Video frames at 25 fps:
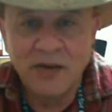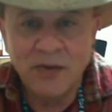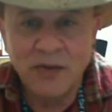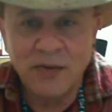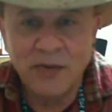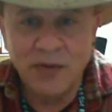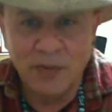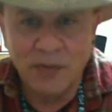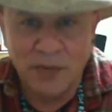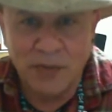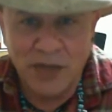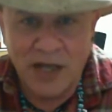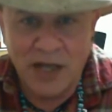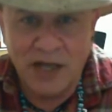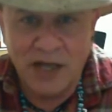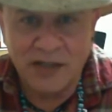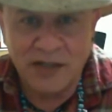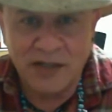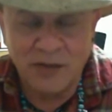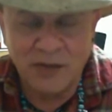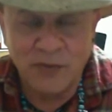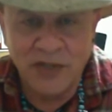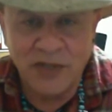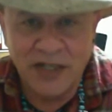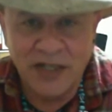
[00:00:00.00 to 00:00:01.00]
or the block
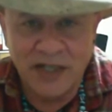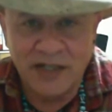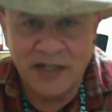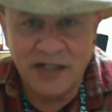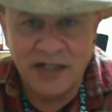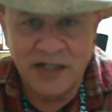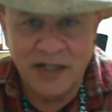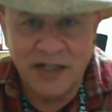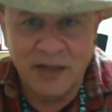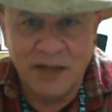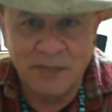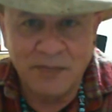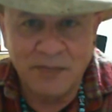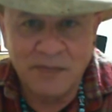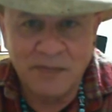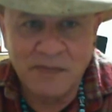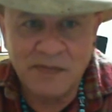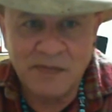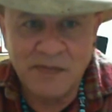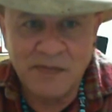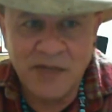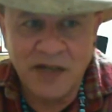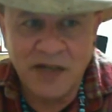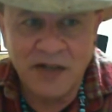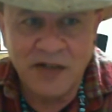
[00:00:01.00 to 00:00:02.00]
that we ended up
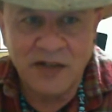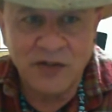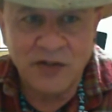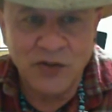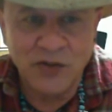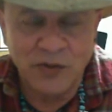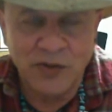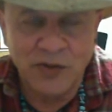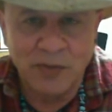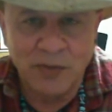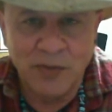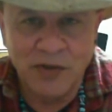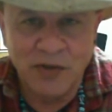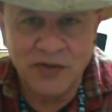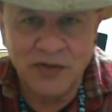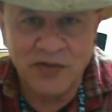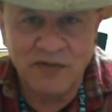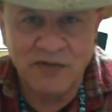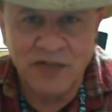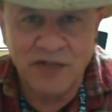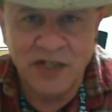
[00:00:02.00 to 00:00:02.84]
uh, doing most of the